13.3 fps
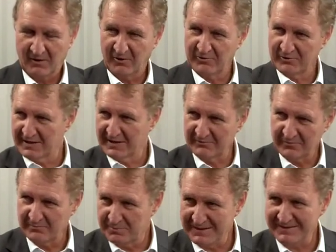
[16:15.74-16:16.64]
Are you going to have
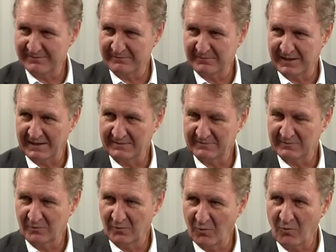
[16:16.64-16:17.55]
a repeat of that,
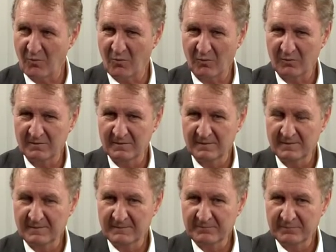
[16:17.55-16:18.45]
or
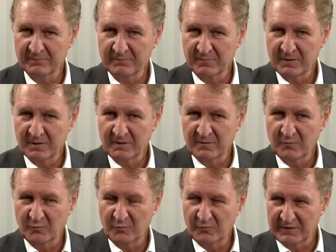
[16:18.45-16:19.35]

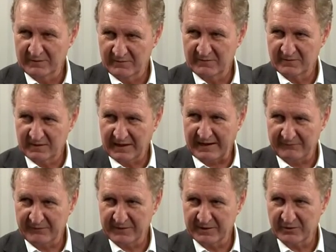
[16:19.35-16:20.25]
is
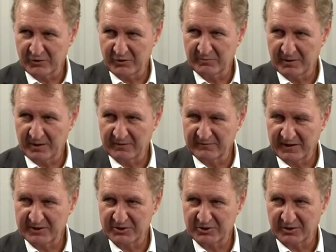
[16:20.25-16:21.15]
African
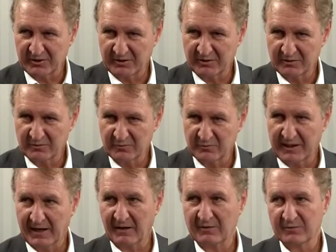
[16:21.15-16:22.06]
urbanization
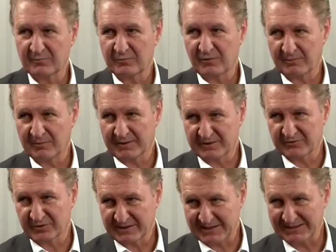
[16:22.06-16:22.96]
without proper
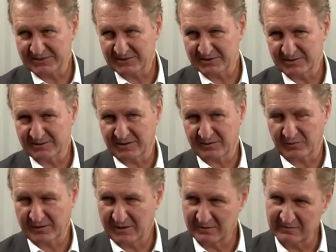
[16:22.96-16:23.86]
education and
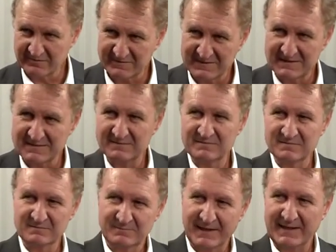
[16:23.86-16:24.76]
without
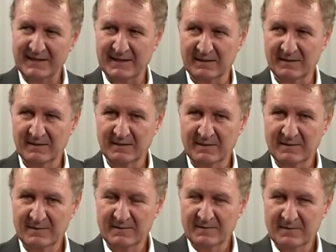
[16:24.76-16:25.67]
skills backing,
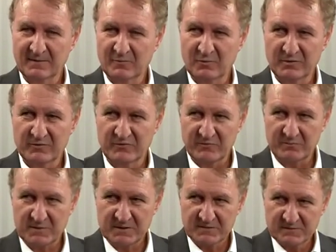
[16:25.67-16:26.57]
will it
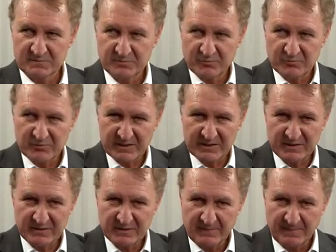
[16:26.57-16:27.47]
just be a
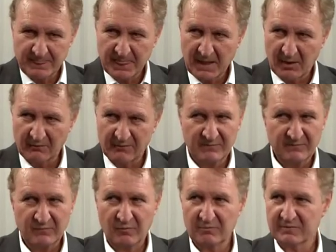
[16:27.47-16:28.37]
spread of
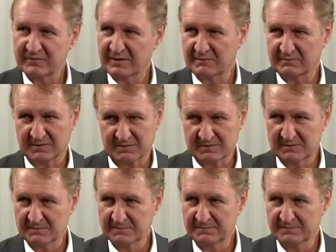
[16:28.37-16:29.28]
informal settlements?